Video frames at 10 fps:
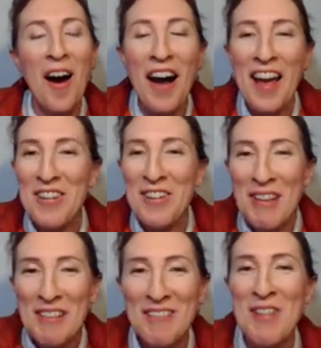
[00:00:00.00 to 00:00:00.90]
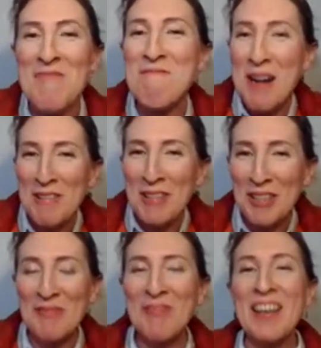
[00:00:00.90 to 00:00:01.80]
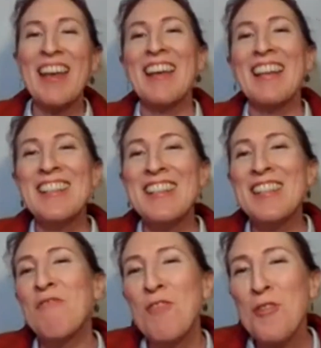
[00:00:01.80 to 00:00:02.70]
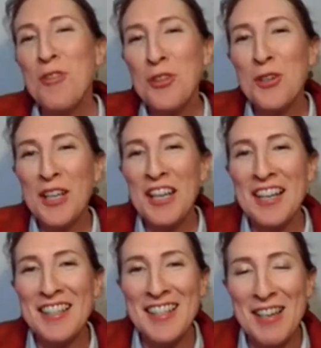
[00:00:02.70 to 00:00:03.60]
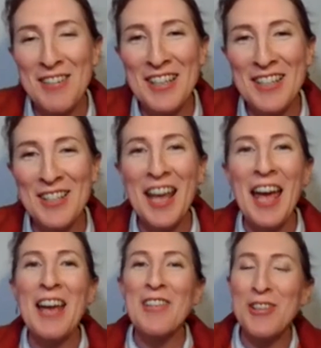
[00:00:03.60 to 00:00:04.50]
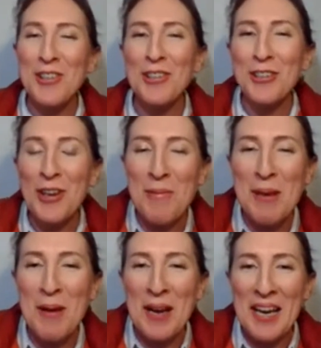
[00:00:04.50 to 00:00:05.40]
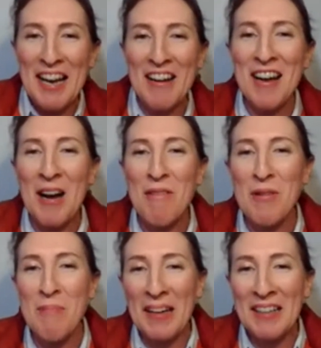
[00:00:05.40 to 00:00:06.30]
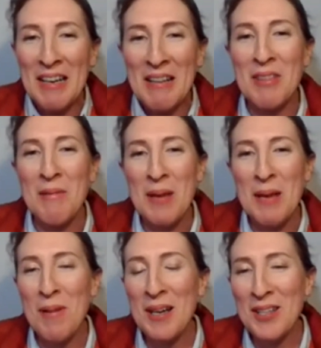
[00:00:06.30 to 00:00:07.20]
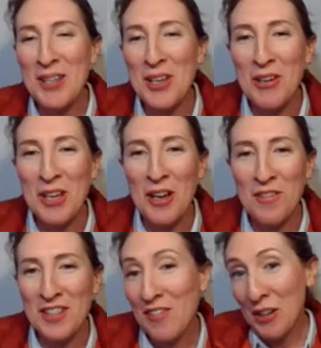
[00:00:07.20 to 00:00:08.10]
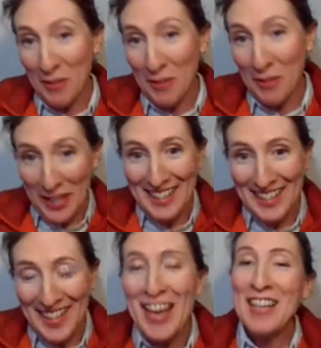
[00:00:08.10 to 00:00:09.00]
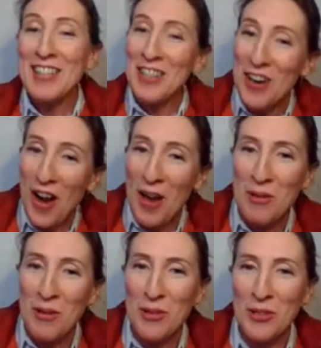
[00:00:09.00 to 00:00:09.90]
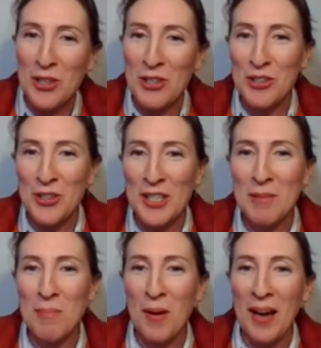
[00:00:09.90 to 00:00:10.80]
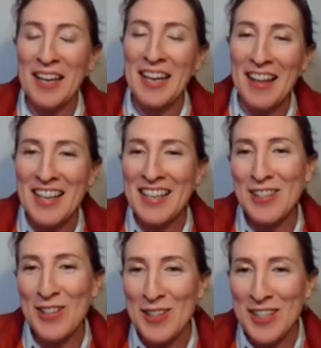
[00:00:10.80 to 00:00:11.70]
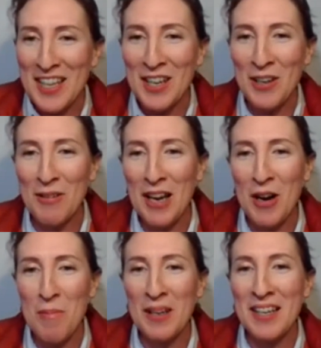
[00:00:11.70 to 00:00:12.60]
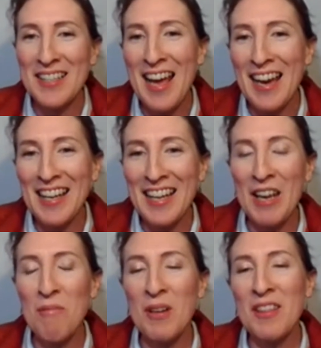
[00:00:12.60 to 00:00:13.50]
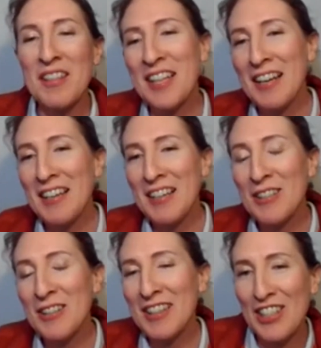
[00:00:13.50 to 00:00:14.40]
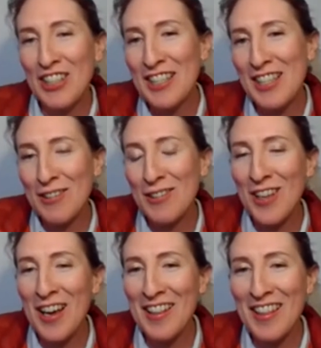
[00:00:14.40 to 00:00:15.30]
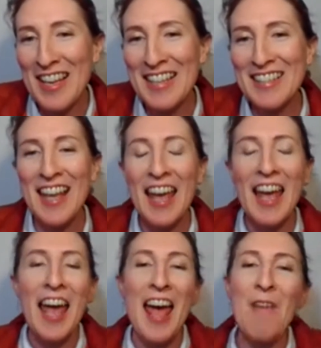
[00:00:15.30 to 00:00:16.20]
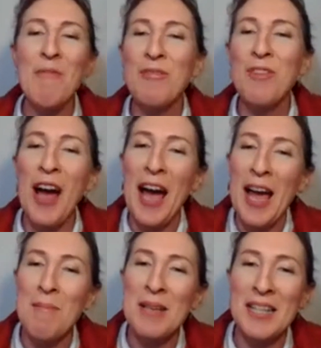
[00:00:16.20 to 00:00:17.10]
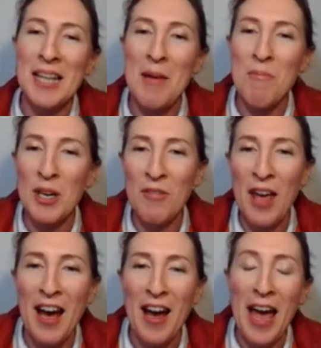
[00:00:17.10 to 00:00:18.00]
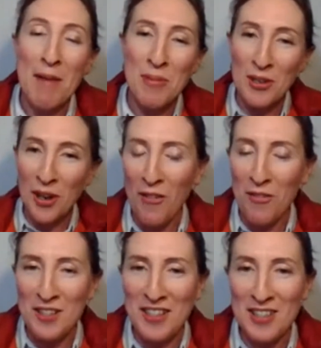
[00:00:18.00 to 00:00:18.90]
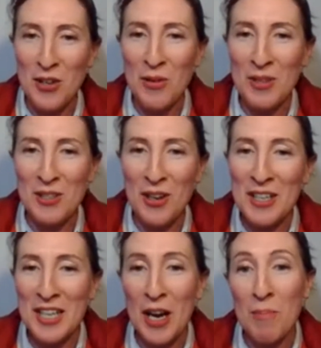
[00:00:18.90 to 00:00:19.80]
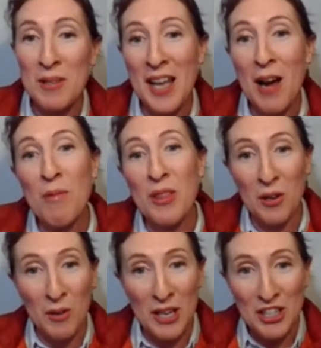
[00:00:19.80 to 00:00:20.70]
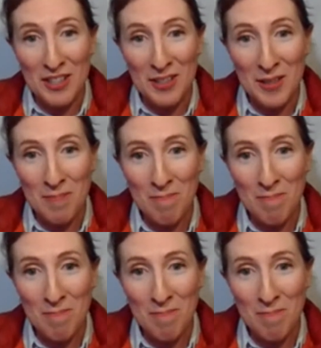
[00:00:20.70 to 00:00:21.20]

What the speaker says: Hi everyone, welcome. This is the fourth talk in our series. You should all know me by now, Rebecca, the Bee Biosecurity Officer for Queensland. Tonight we're also joined by Kelly and Susie, who are helping us out again with the technical and logistical side of things. And we've got Hamish Lamb, one of our apiary officers, who is going to help us out with the questions.